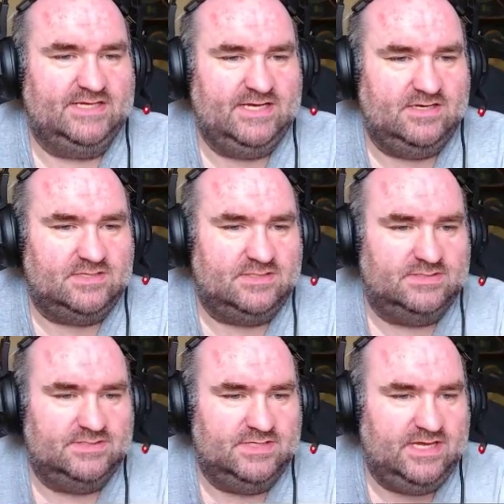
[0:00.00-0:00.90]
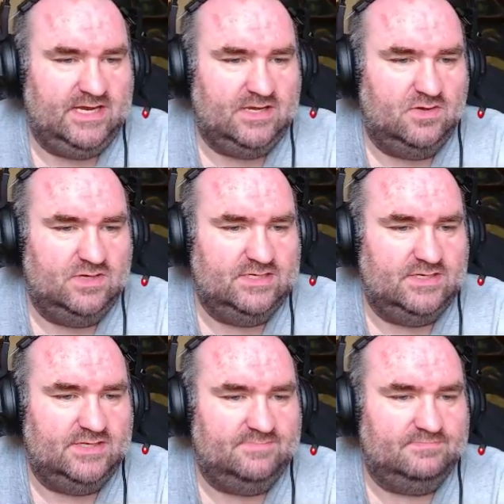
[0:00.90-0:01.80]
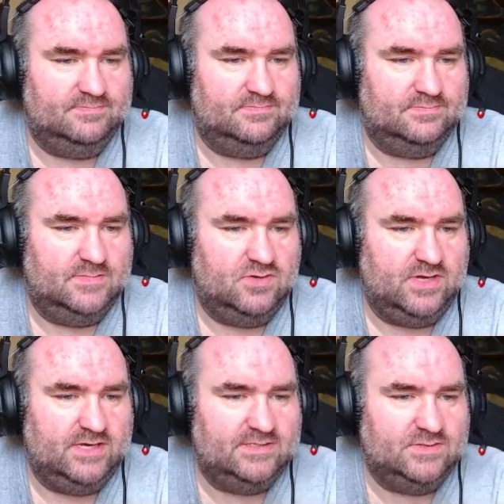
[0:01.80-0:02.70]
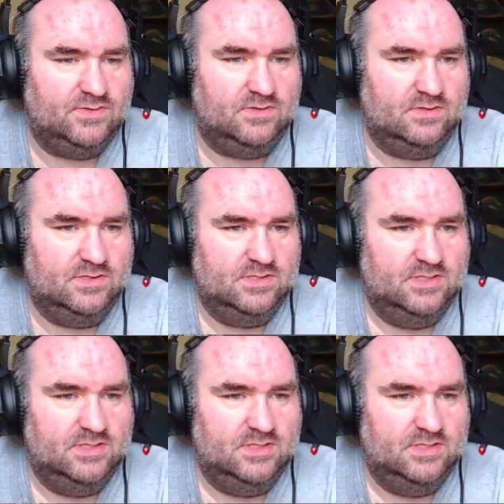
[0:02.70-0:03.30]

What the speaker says: the character so you can't go into them. Okay, that's cool.